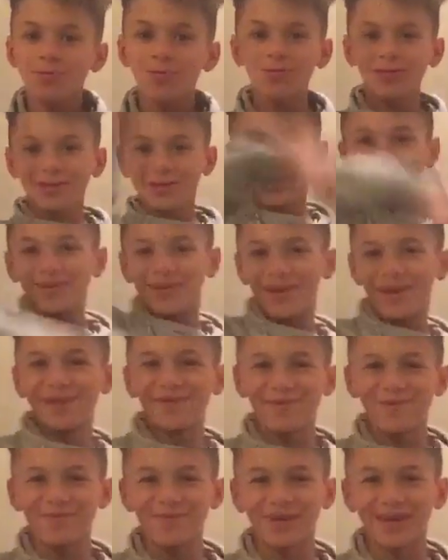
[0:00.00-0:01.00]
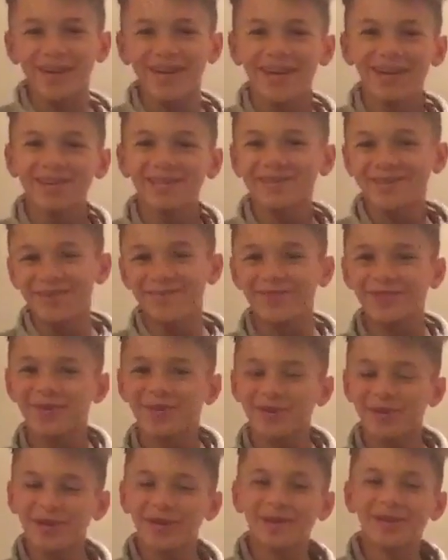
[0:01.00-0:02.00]
What's going on, everybody? Jaffer
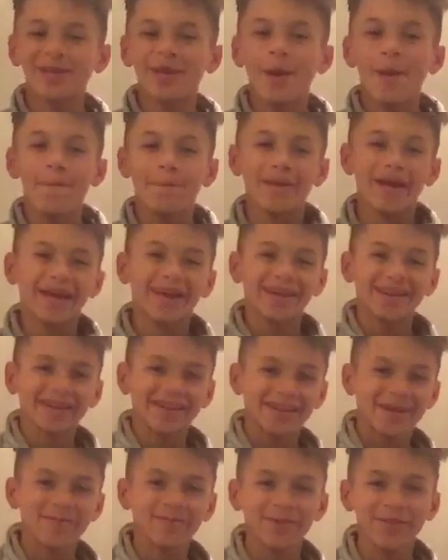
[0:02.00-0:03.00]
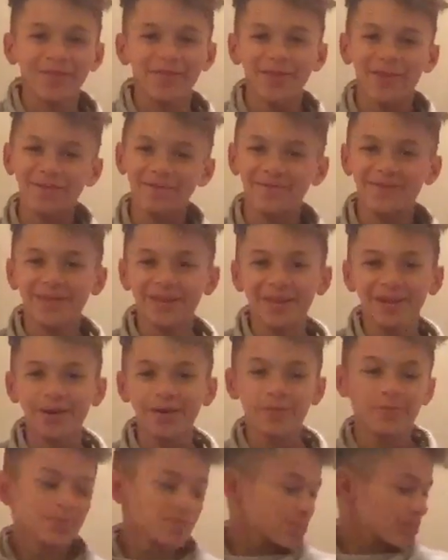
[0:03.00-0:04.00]
Cricks back at again with another
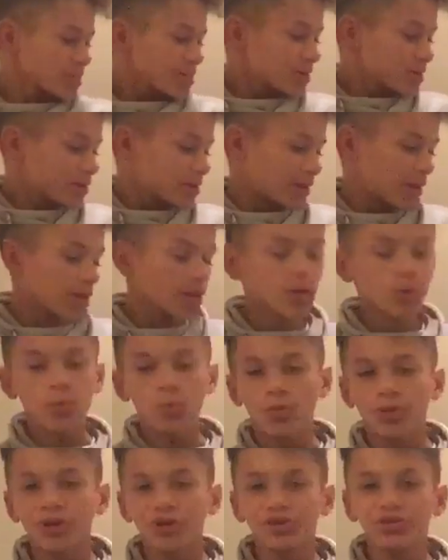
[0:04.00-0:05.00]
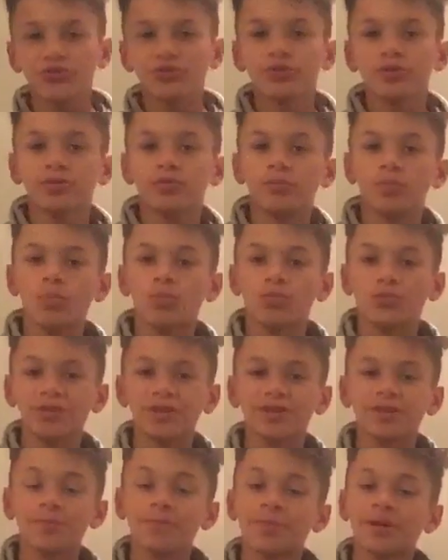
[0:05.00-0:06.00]
video. Today we're gonna do some
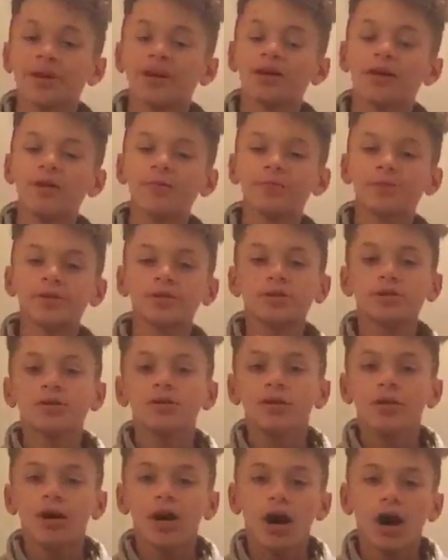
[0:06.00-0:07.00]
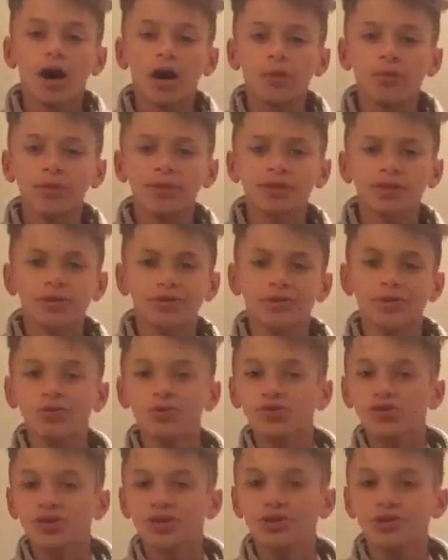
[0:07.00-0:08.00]
recent pickups. I went to Soul
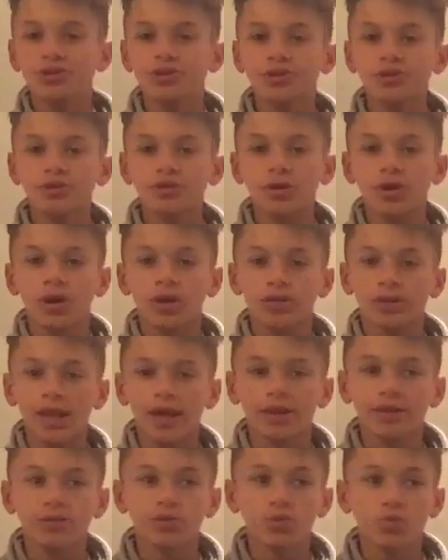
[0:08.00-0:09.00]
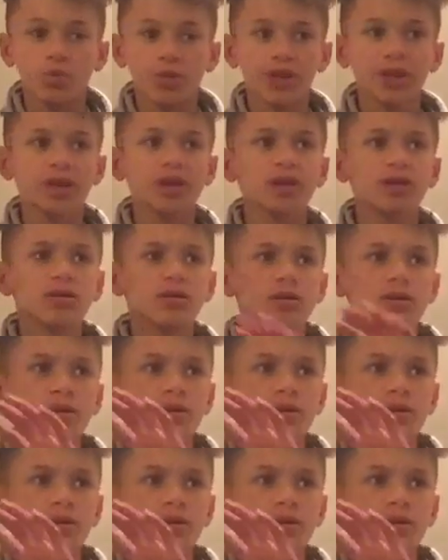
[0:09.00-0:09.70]
Exchange last week.